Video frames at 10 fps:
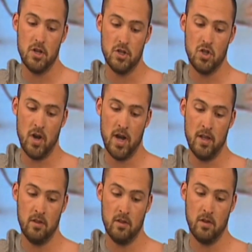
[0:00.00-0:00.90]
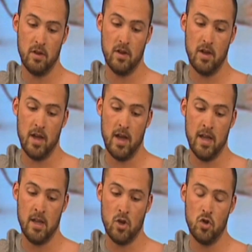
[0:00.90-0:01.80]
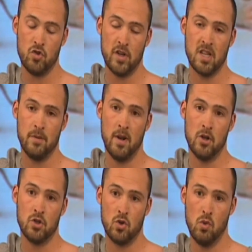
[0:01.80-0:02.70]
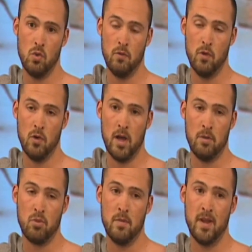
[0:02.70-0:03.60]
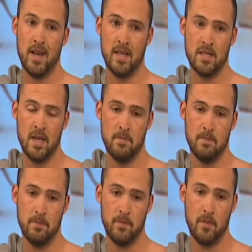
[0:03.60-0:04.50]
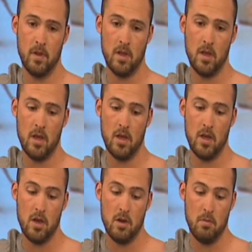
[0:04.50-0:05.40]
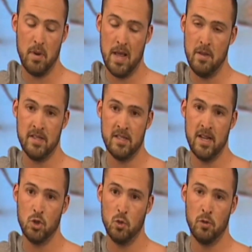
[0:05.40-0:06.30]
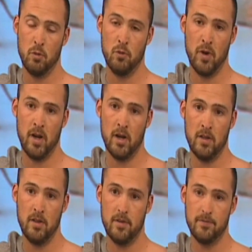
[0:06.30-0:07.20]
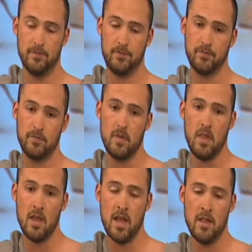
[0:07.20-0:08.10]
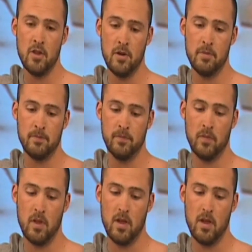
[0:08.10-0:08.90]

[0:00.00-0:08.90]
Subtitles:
signed a contract coming out of school for a Premier League team, playing international football for England, and